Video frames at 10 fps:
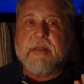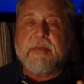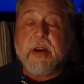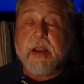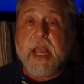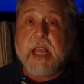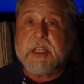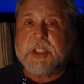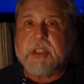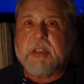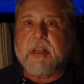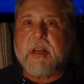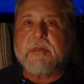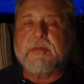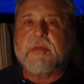variation
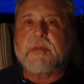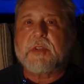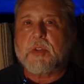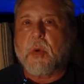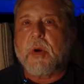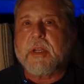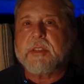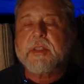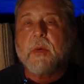of stories